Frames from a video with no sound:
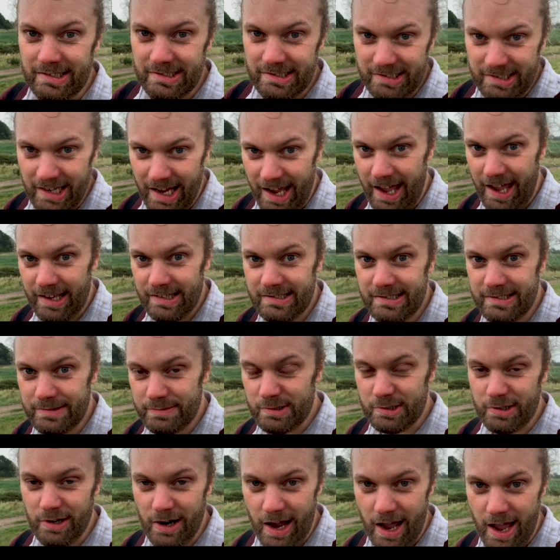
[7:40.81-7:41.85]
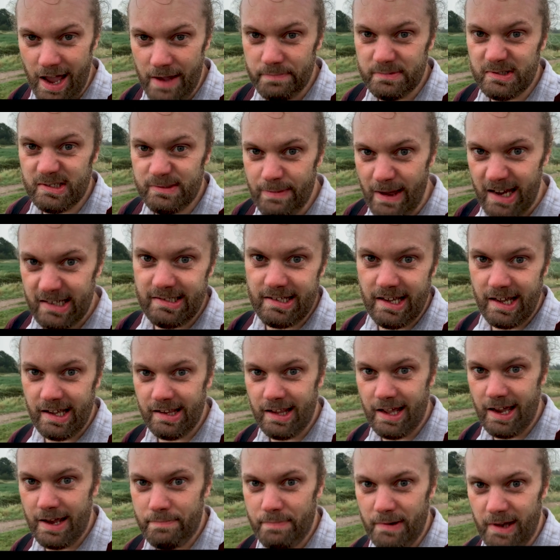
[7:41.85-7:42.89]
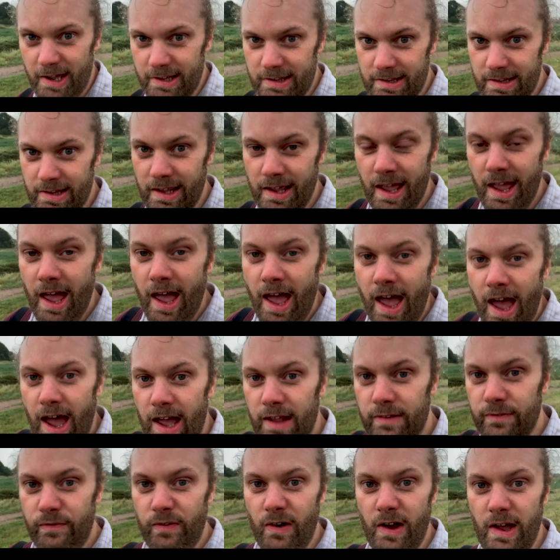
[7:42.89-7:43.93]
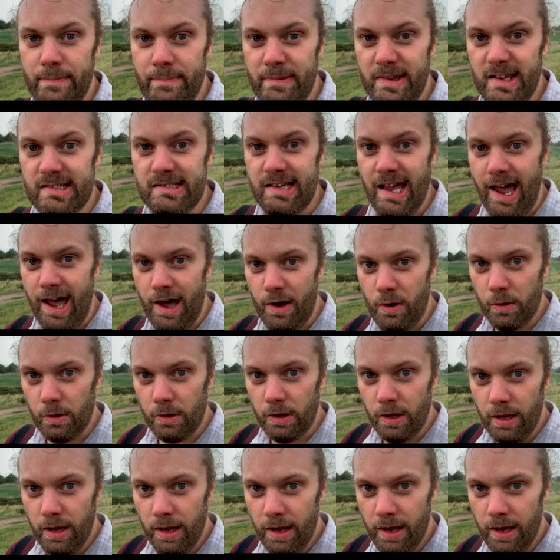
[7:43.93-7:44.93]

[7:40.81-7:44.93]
share, subscribe, smash that like button, and find me a towel.